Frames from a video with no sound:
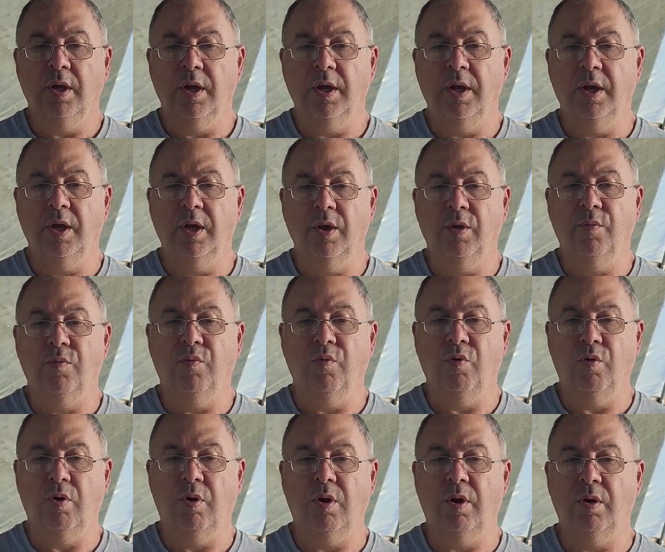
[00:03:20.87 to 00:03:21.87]
uh,
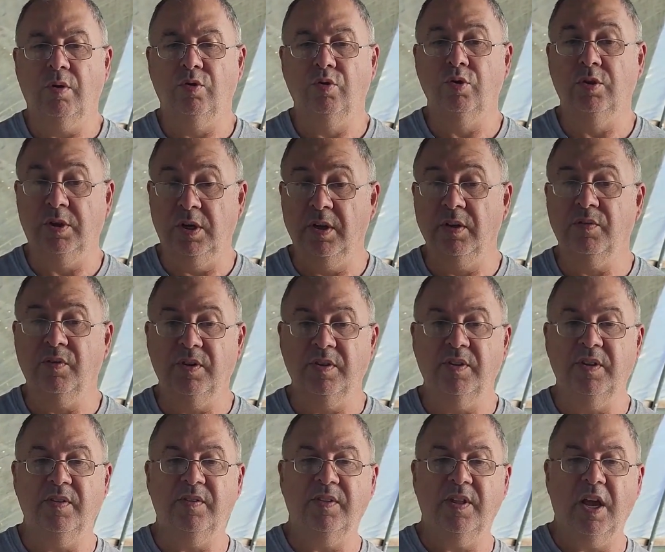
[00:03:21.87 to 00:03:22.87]
for to transfer
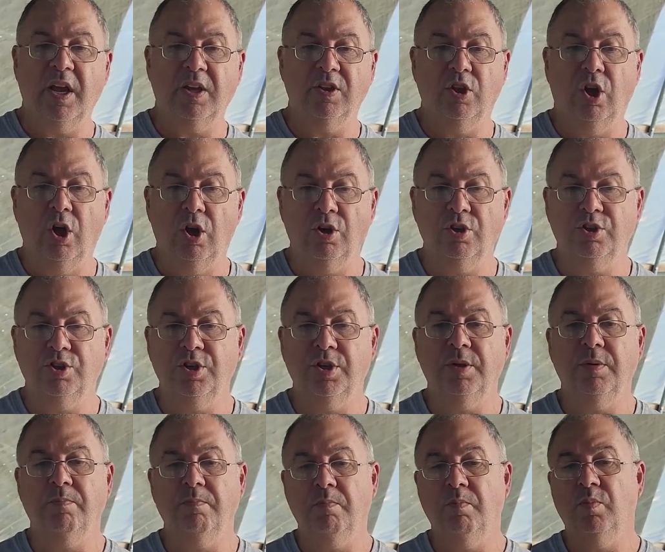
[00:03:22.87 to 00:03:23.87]
this technology